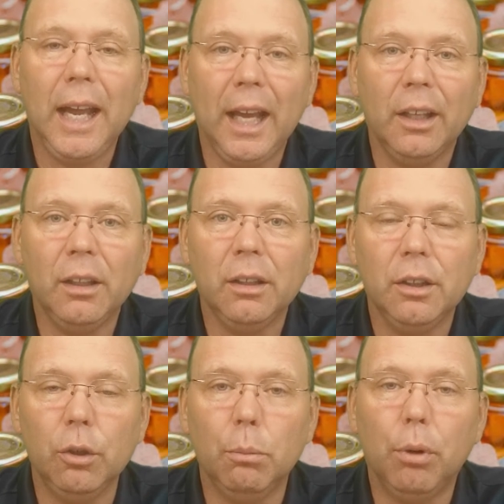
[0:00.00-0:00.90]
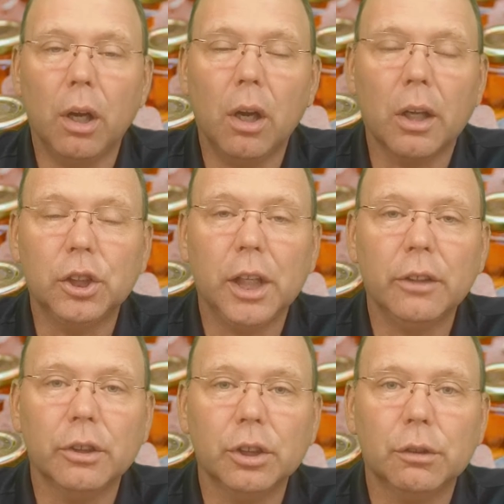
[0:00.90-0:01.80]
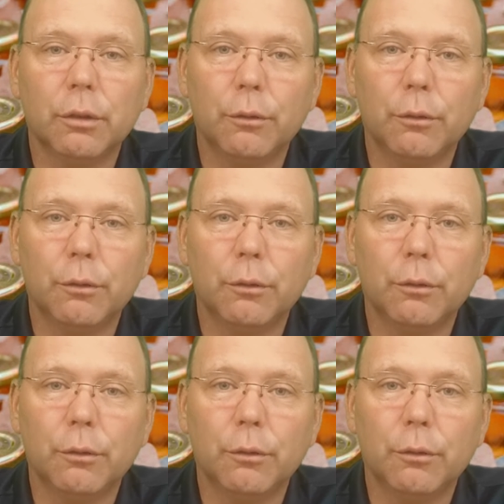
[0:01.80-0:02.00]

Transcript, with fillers: and you put out a challenge